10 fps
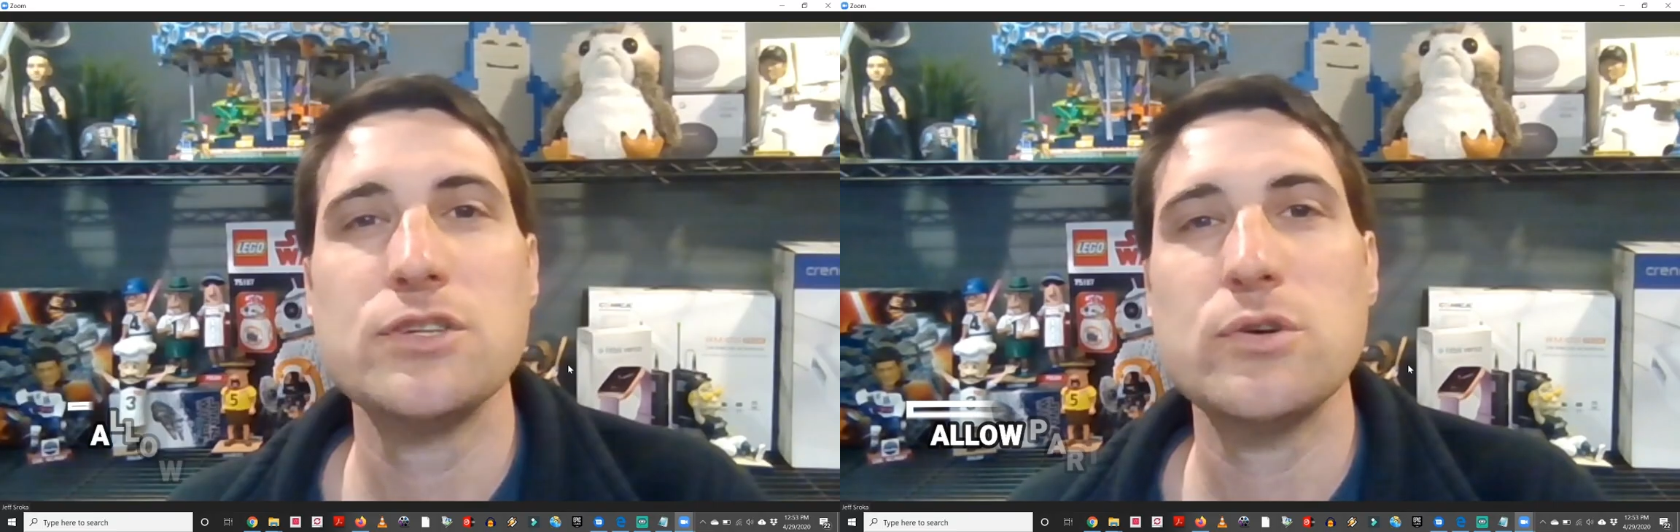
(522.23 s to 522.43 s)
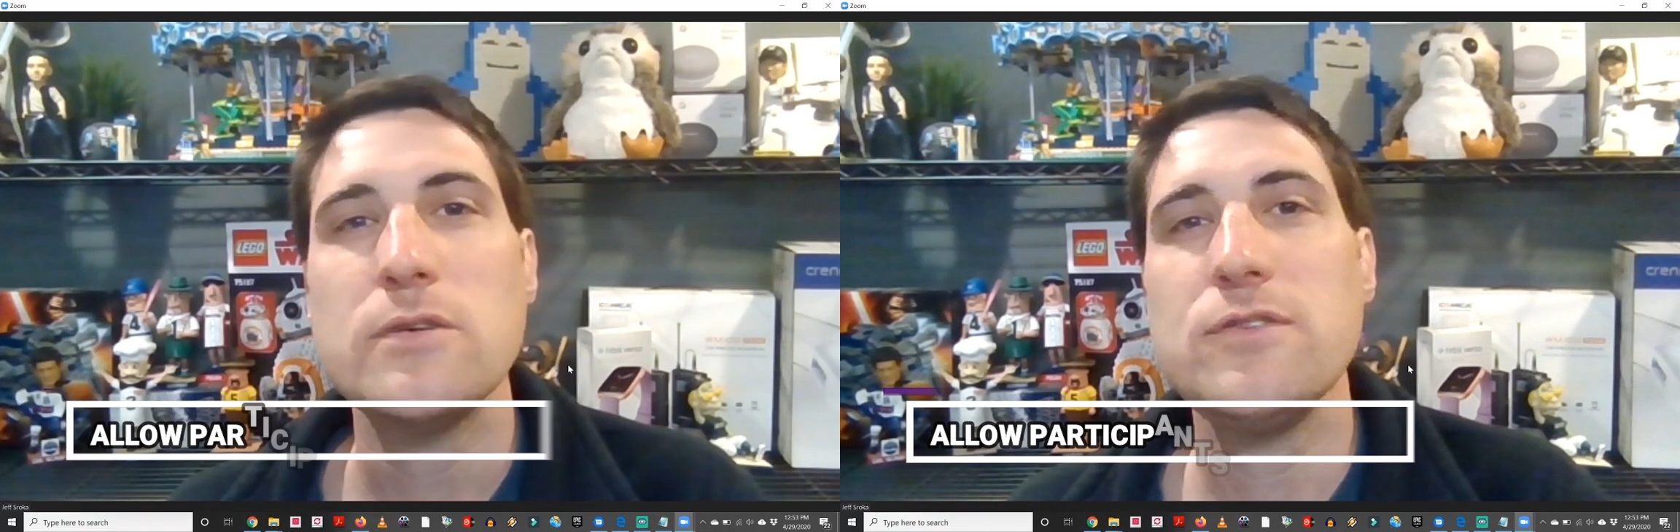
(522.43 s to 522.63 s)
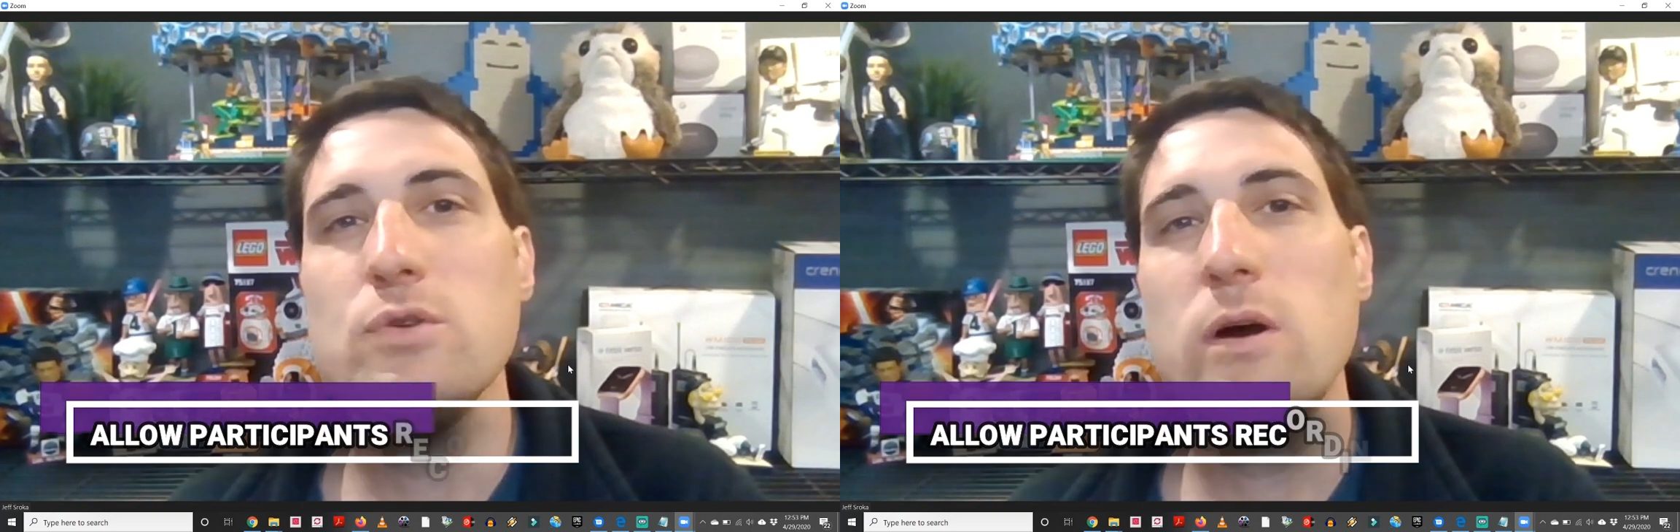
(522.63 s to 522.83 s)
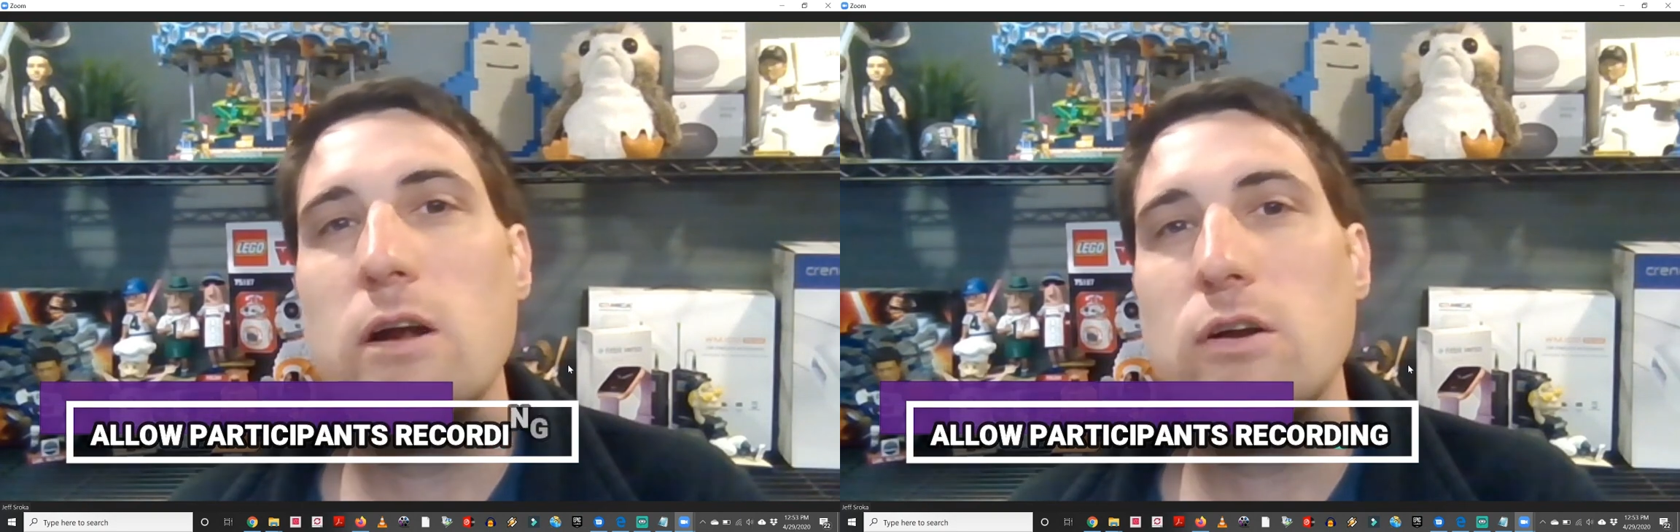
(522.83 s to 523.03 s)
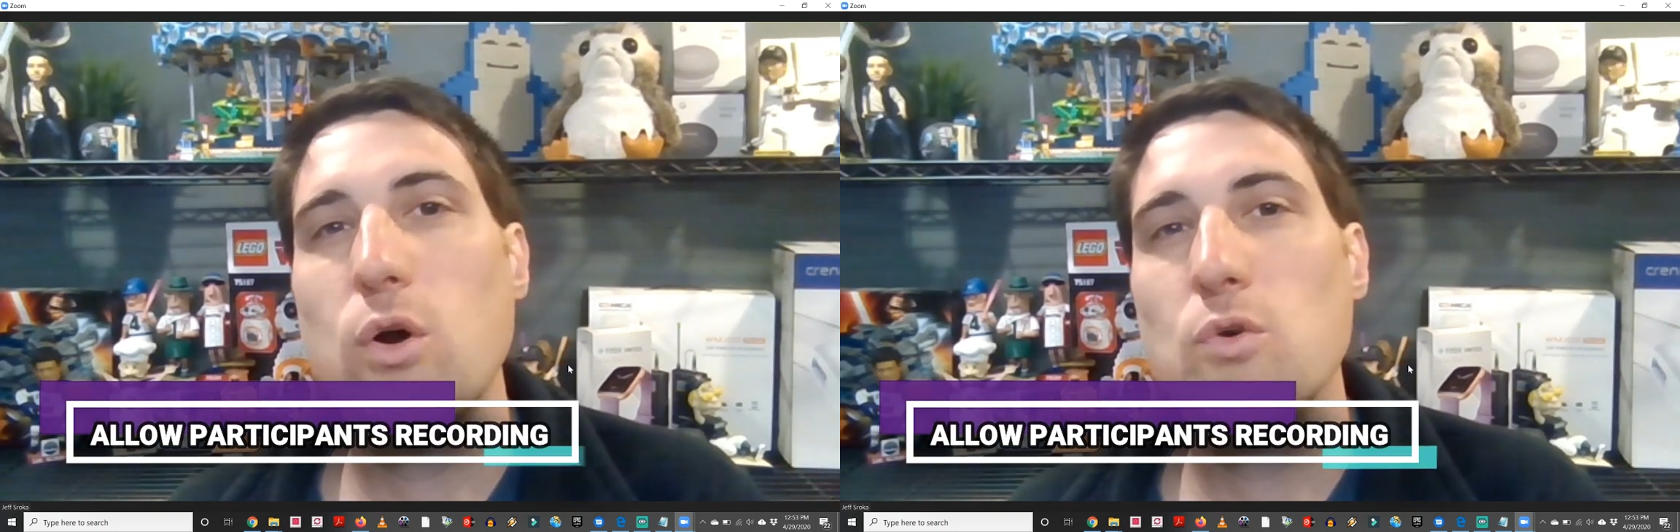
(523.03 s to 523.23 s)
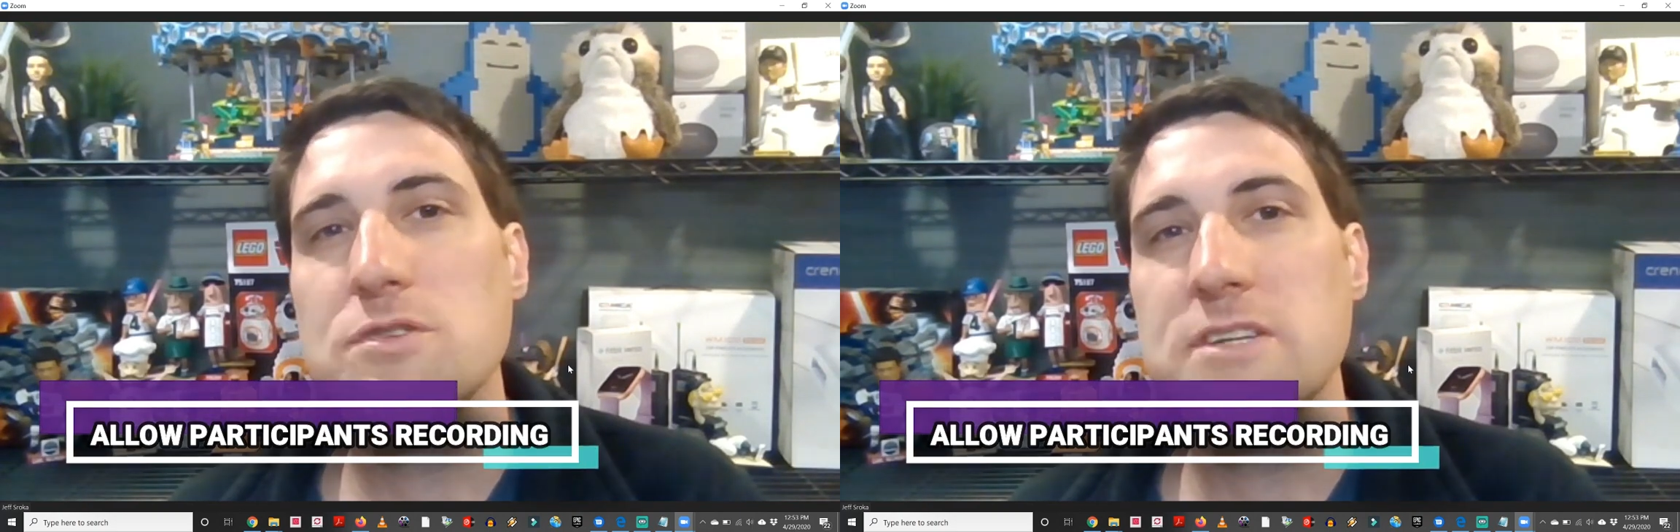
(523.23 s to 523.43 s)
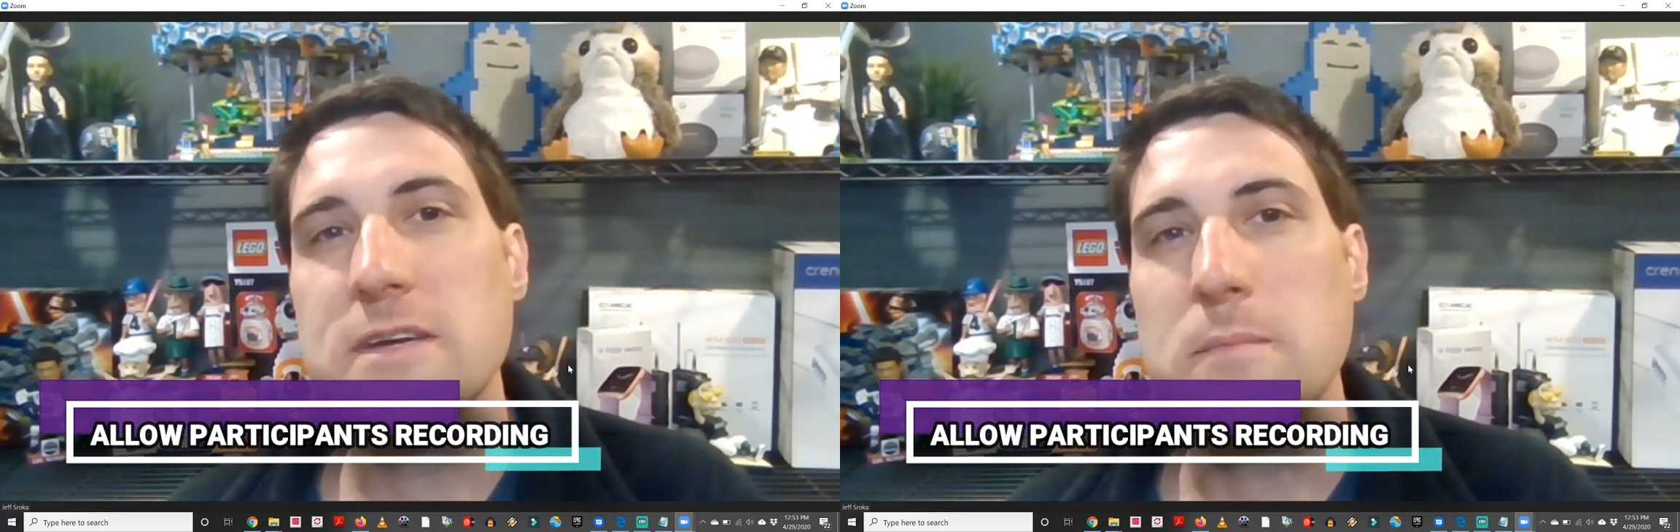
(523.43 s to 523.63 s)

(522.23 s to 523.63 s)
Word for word: So if you are hosting